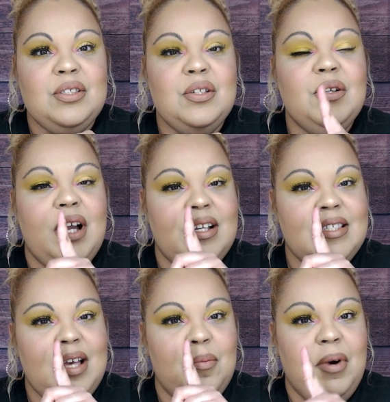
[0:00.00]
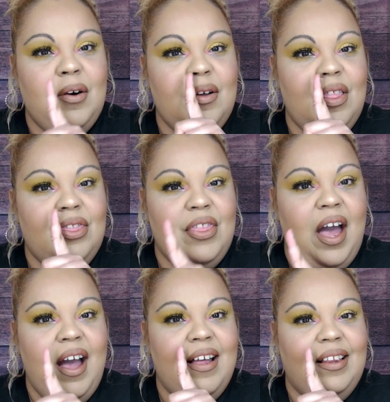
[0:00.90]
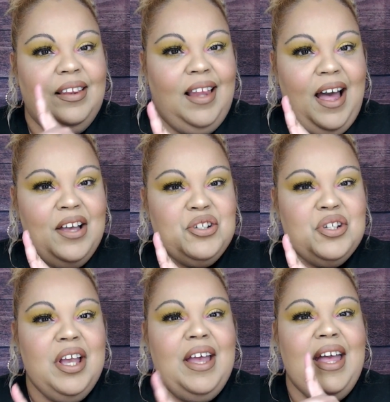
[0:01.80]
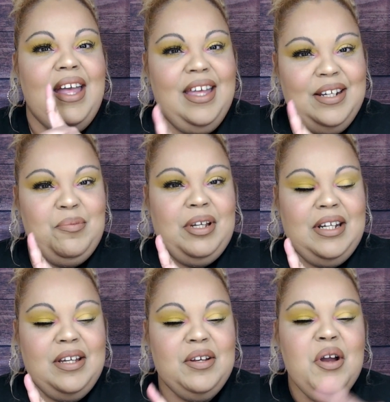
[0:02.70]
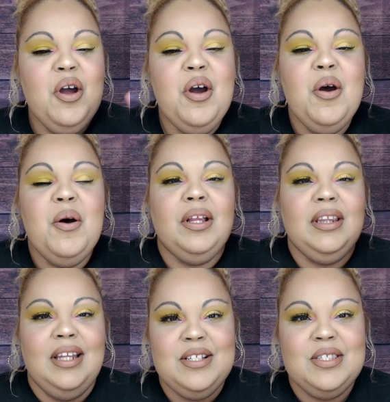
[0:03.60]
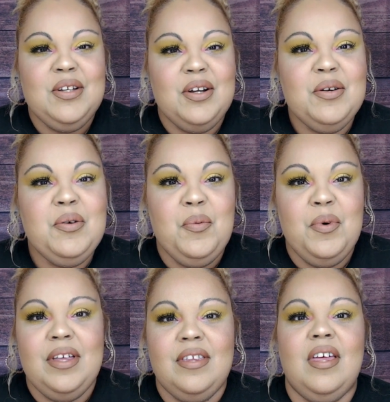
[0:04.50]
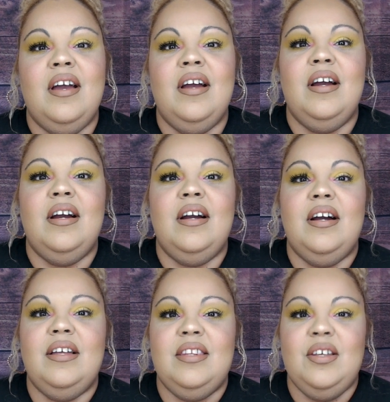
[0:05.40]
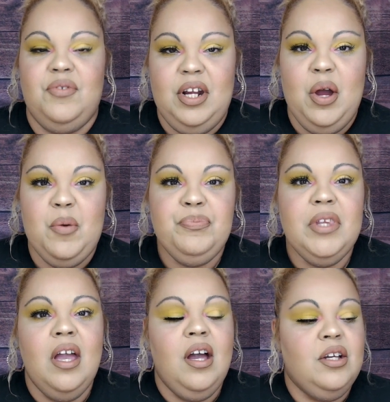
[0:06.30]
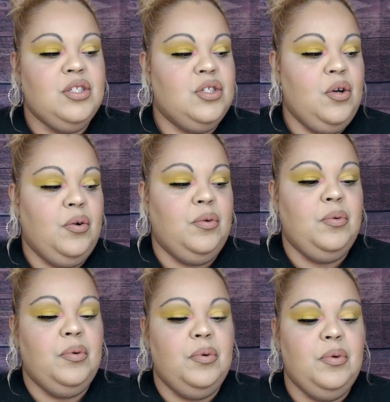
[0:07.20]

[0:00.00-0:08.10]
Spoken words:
to you guys about that lash in a minute. Let's start with the video. So